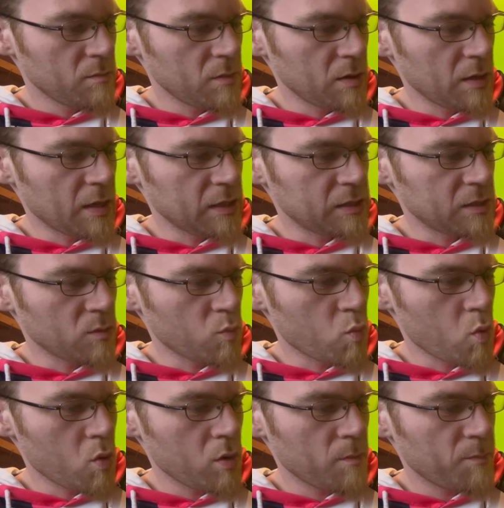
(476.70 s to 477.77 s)
It gets the
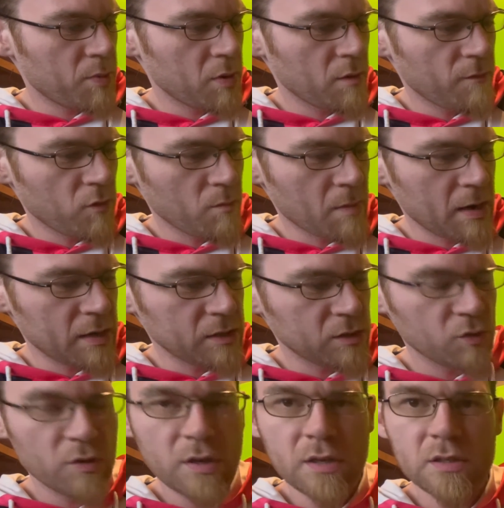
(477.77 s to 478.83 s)
warp for
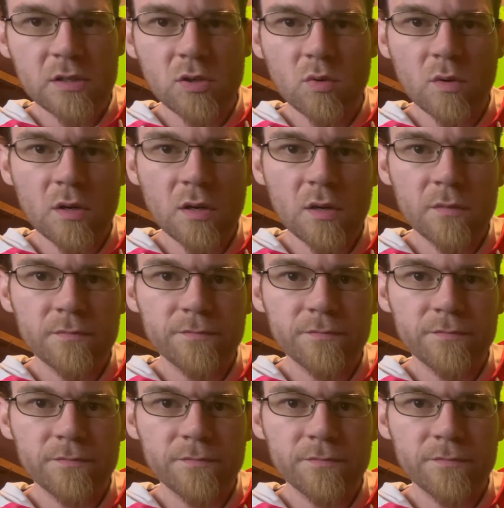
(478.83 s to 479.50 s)
-3 into your